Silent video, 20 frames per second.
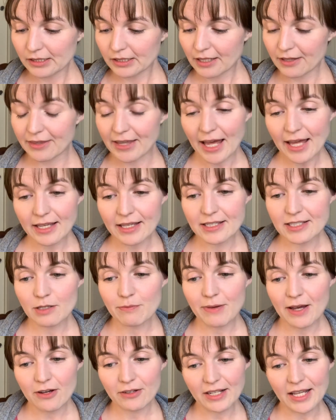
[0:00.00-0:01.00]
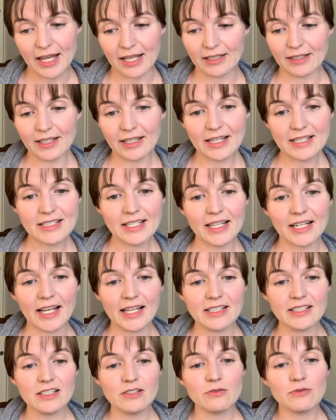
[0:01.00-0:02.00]
That is about it. Like I said, I
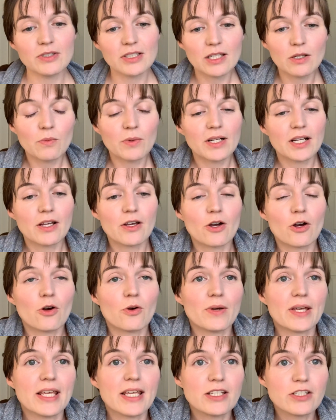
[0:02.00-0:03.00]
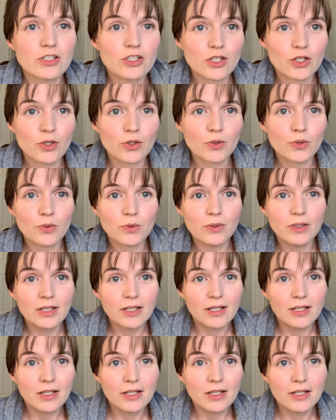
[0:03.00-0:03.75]
didn't really want to go into